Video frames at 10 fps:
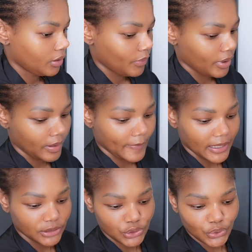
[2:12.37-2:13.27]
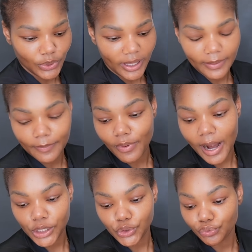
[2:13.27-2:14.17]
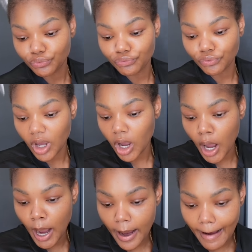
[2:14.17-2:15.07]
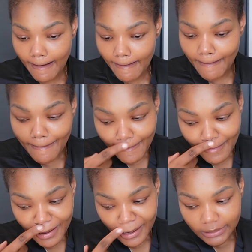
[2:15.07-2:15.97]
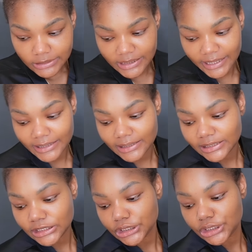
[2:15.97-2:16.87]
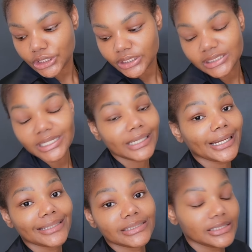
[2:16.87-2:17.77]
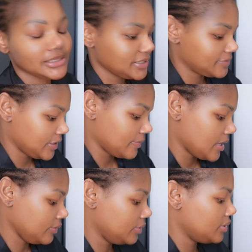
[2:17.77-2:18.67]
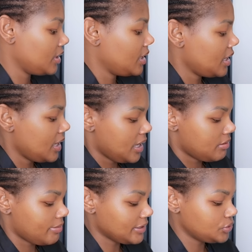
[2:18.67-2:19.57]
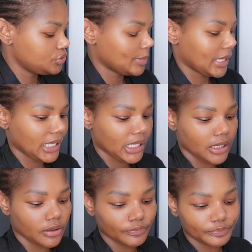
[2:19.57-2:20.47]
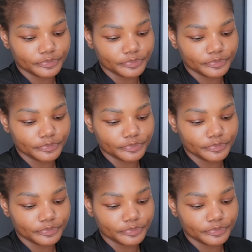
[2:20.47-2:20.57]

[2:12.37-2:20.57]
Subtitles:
Welcome back to a brand new vlog. Today is Thursday, 19th September. I'm about to do my hair.